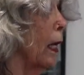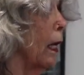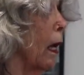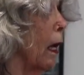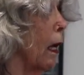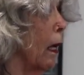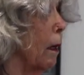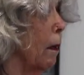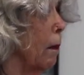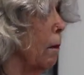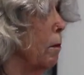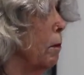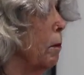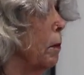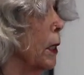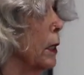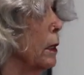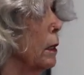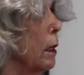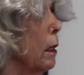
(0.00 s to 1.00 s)

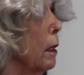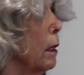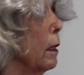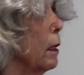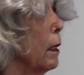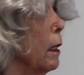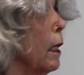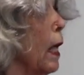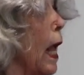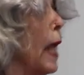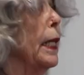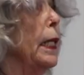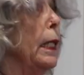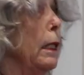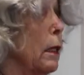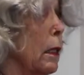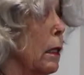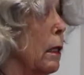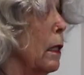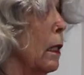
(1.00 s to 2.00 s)
And
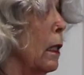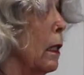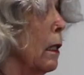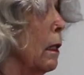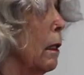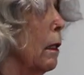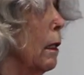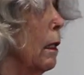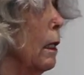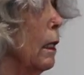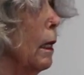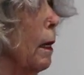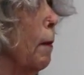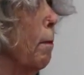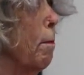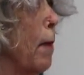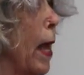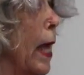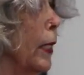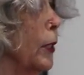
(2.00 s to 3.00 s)
he's the
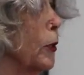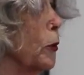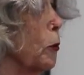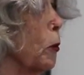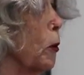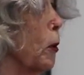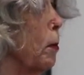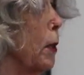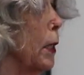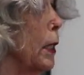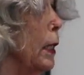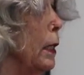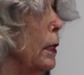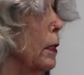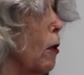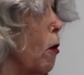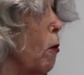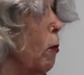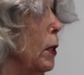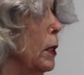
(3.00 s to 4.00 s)
matador, but he's
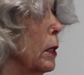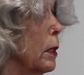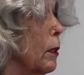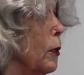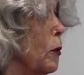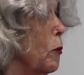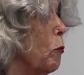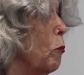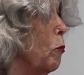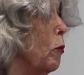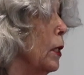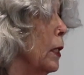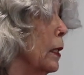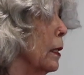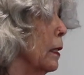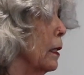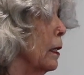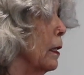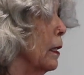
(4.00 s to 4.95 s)
always going to win,